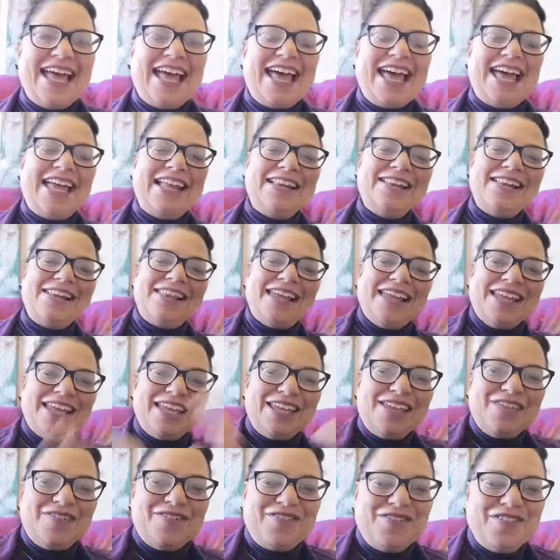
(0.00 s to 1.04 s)
And
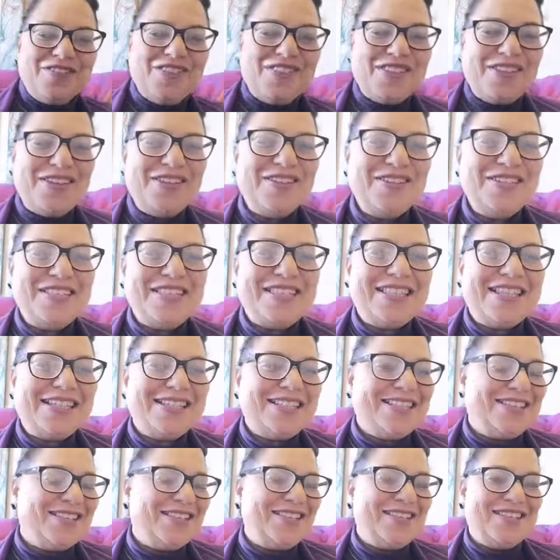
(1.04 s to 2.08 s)
thank you for those
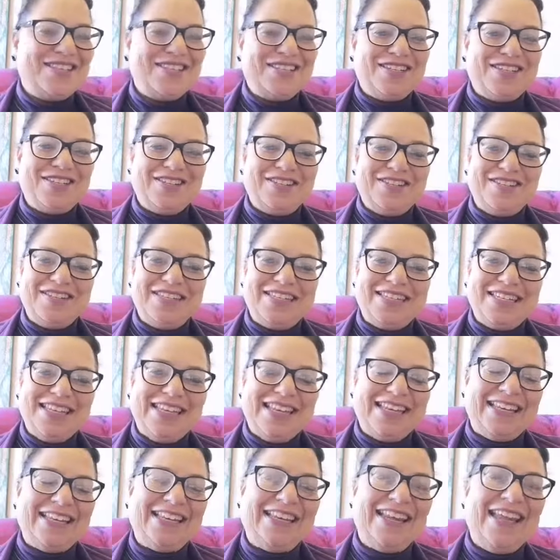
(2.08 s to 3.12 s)
that's just tuned
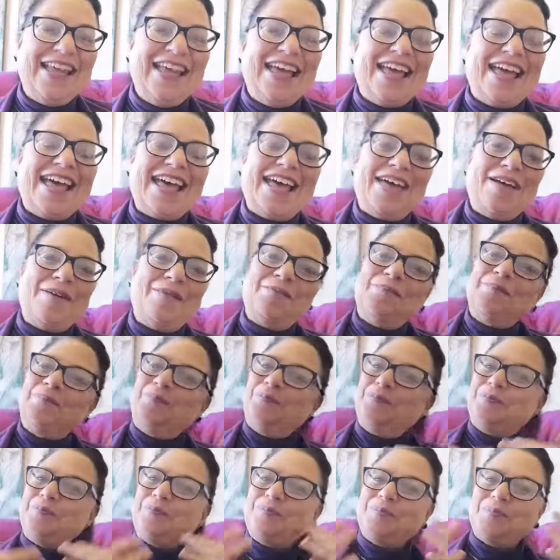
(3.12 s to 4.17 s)
in.
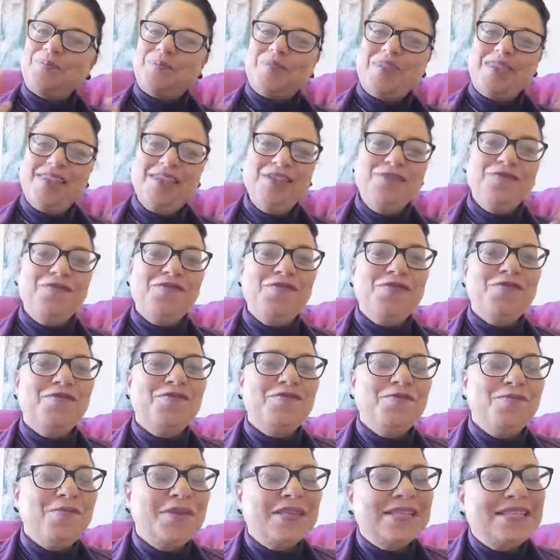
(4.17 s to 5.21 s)
If you've
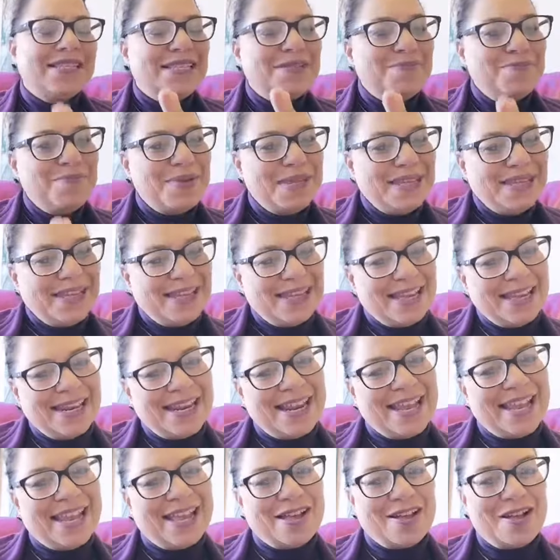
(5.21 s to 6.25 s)
missed the
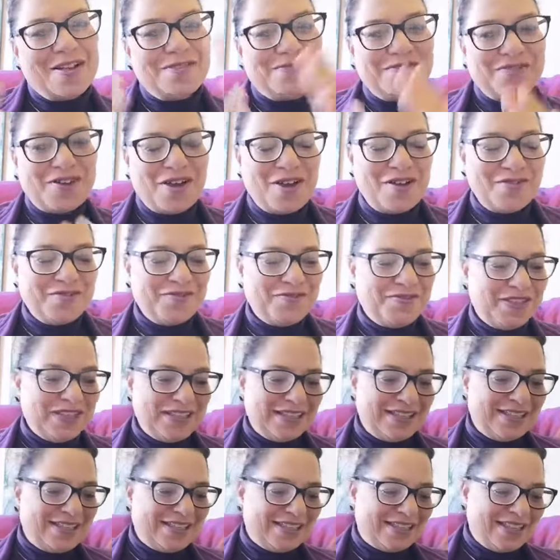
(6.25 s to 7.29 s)
beginning of
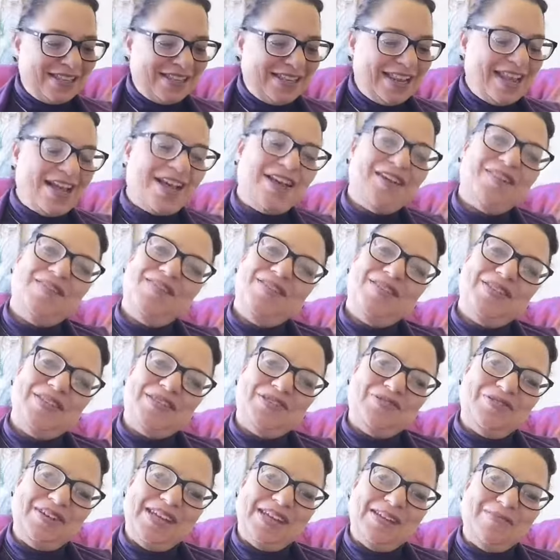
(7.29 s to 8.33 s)
this live
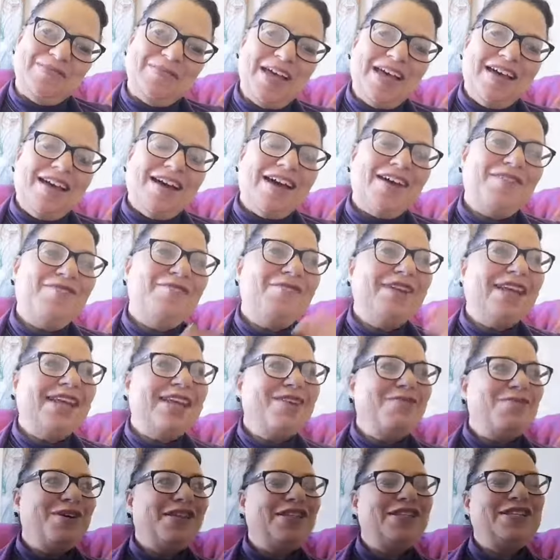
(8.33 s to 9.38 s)
stream, I really
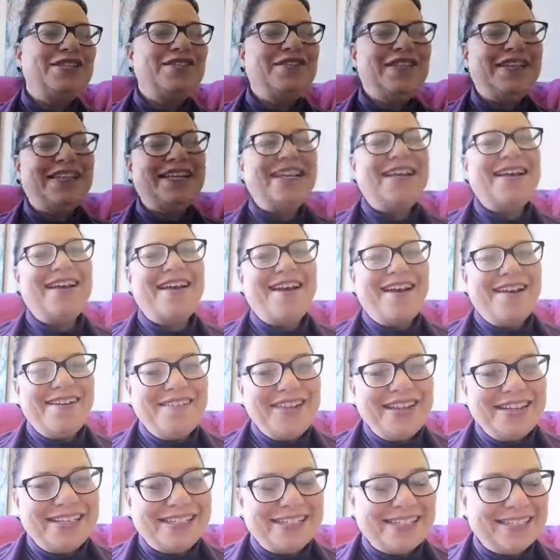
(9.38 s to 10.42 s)
want to
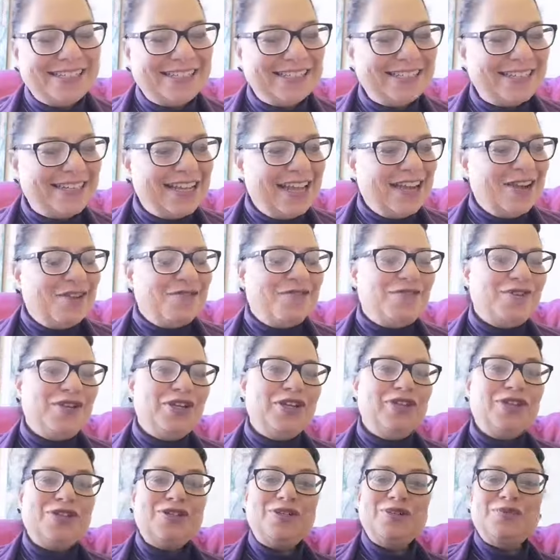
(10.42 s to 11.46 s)
encourage it for
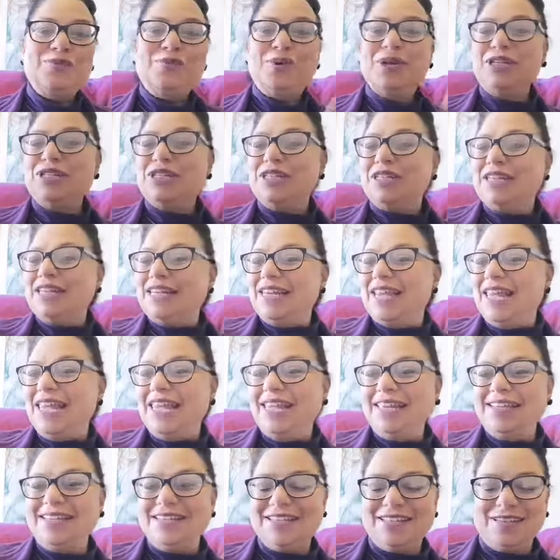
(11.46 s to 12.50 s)
you to watch it
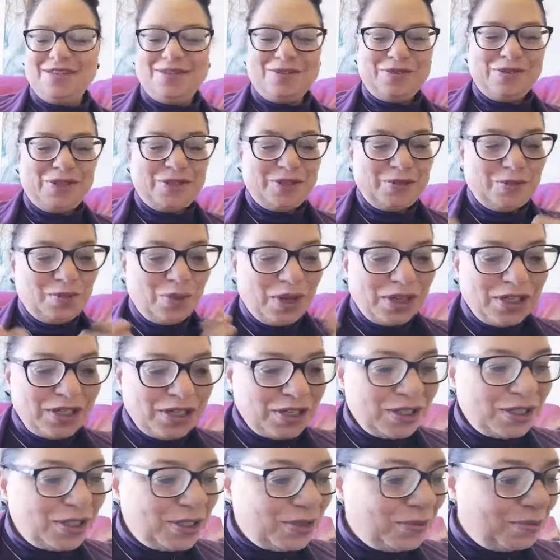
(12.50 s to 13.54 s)
later or to watch
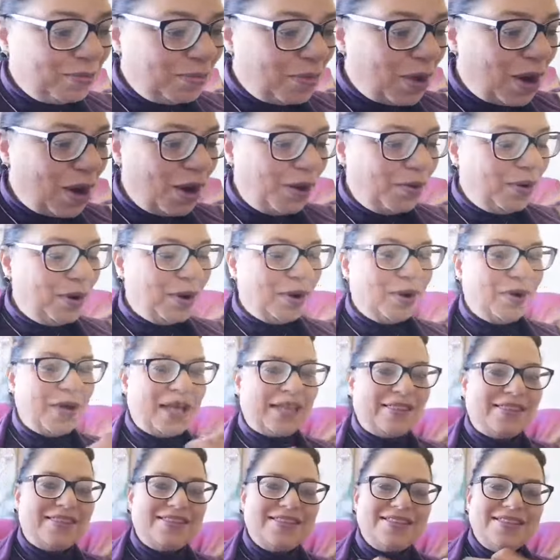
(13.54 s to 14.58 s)
it tomorrow
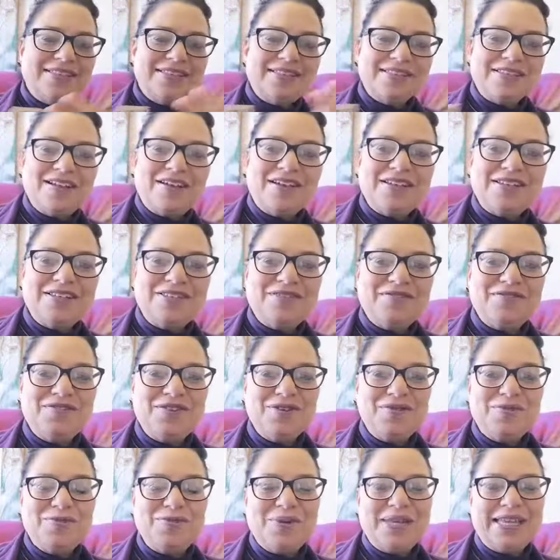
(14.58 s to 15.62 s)
at the start of
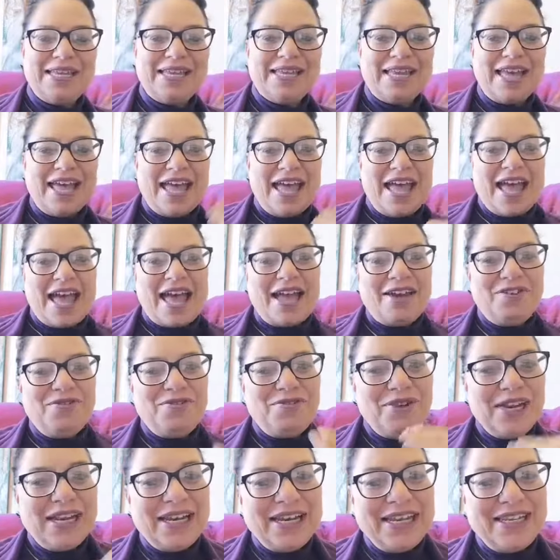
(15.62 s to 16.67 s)
your week and
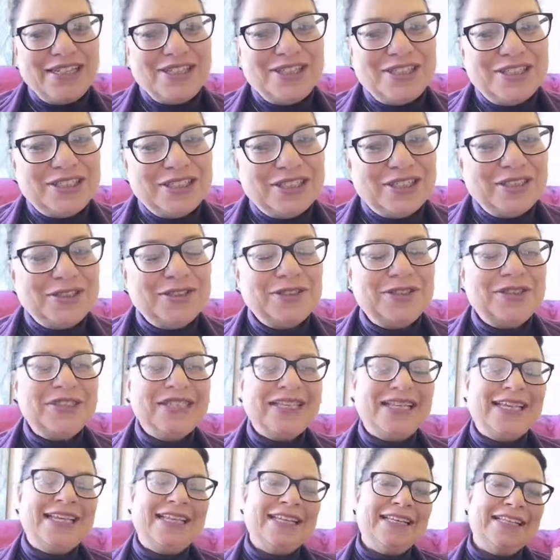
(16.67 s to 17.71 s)
really tune
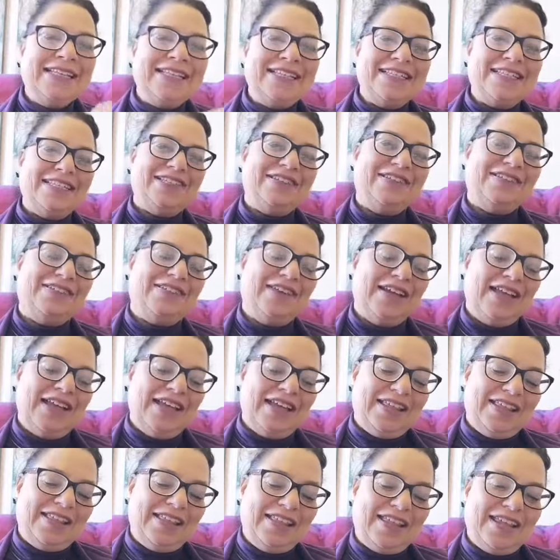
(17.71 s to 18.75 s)
into
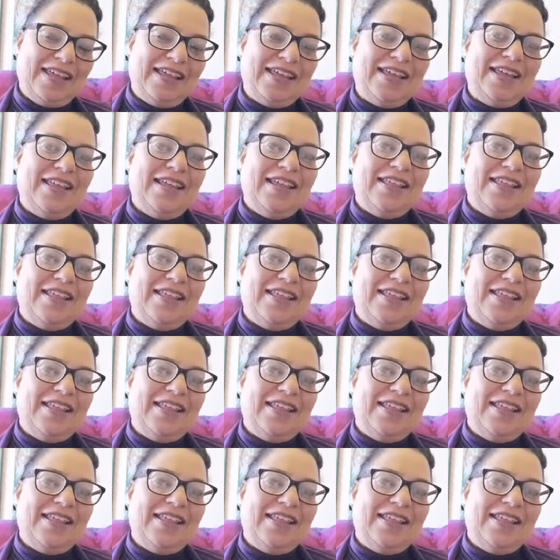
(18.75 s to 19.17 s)
the